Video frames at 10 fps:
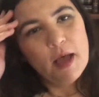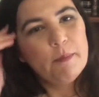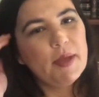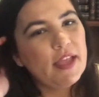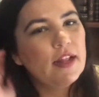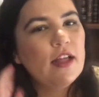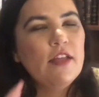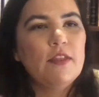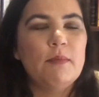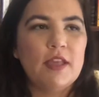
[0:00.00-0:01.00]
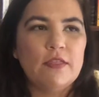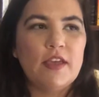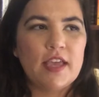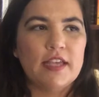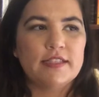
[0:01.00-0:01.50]
But the main
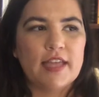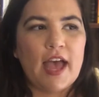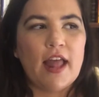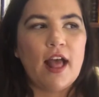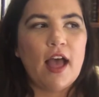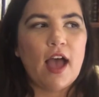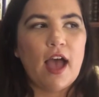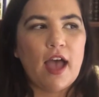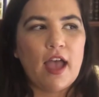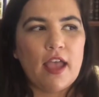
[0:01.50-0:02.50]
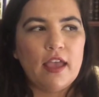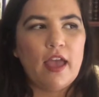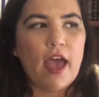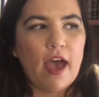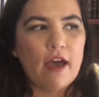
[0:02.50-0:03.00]
thing is that I
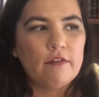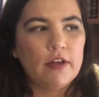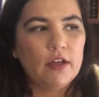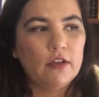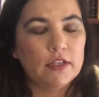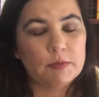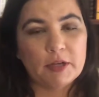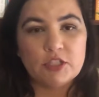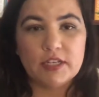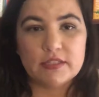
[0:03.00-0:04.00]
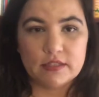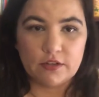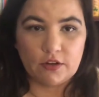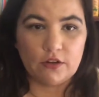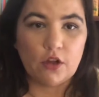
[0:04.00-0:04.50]
have, especially as an
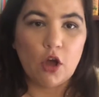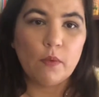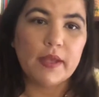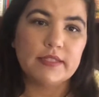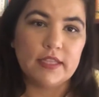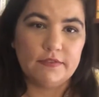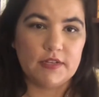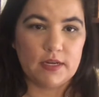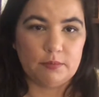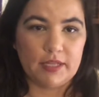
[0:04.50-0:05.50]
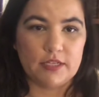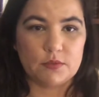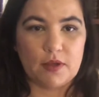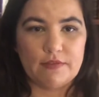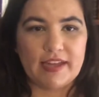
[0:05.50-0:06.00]
adult, always lived in a place
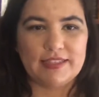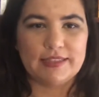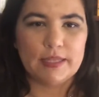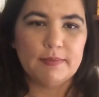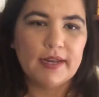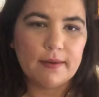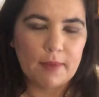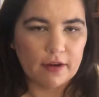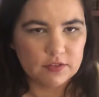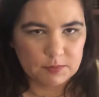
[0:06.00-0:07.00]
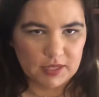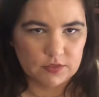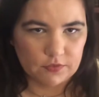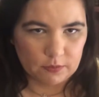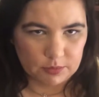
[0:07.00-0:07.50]
where I've had a limited amount of
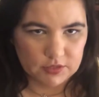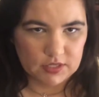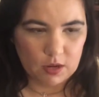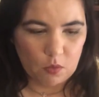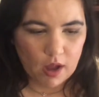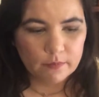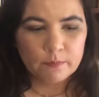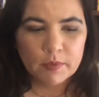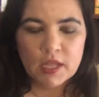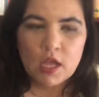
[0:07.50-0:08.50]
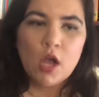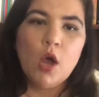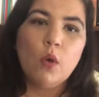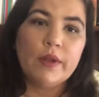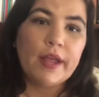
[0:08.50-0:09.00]
space for the books that I want.
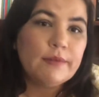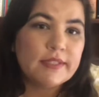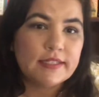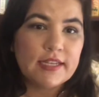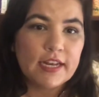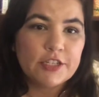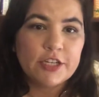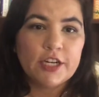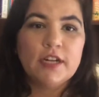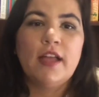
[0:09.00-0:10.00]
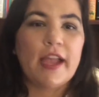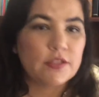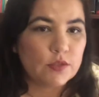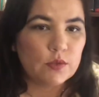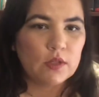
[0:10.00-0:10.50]
When I was a teenager, high
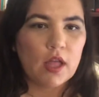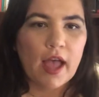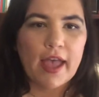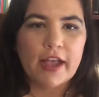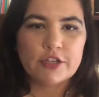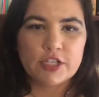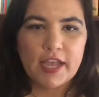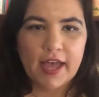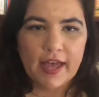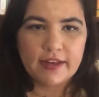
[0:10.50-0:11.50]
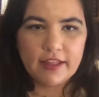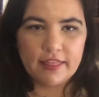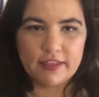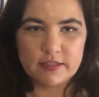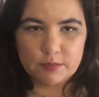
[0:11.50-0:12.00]
school, I actually had
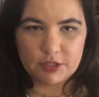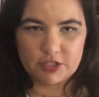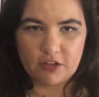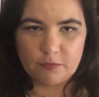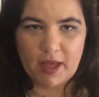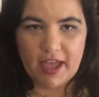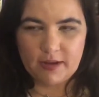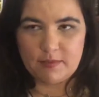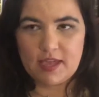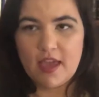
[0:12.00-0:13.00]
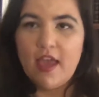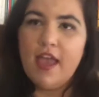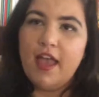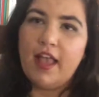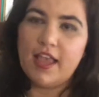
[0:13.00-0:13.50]
this bookshelf behind me
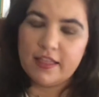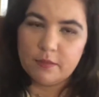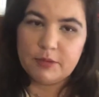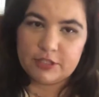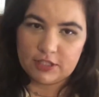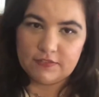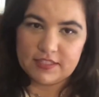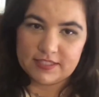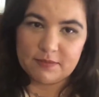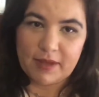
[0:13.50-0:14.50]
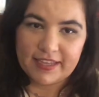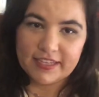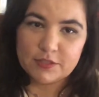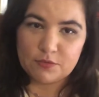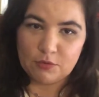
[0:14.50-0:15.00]
and the bookshelf that's in my
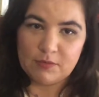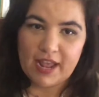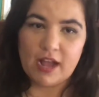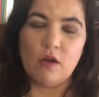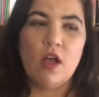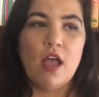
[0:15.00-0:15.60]
kids' room now